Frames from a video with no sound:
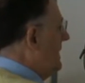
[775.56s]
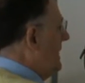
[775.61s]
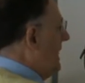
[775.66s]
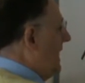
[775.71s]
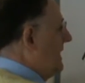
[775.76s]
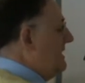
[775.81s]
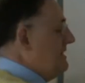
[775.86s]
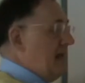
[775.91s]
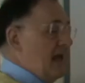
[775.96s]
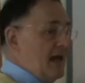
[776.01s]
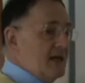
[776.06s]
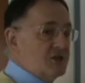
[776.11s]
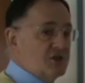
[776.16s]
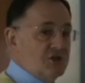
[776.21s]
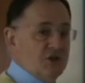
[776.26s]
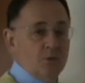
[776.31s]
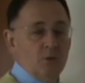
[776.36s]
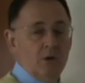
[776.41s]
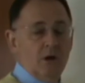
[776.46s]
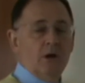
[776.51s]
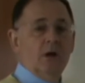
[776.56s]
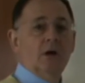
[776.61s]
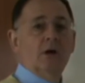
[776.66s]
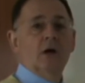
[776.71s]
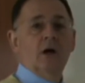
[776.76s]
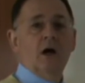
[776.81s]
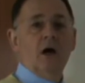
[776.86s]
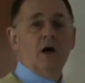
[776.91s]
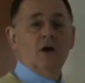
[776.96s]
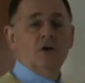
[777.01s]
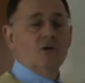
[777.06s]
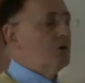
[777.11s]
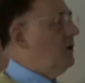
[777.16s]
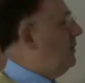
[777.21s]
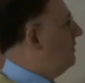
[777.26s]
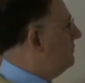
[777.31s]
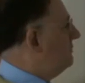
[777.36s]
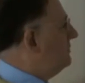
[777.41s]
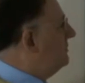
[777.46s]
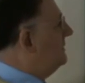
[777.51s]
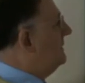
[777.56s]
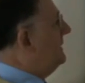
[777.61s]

And yes, you are harder off.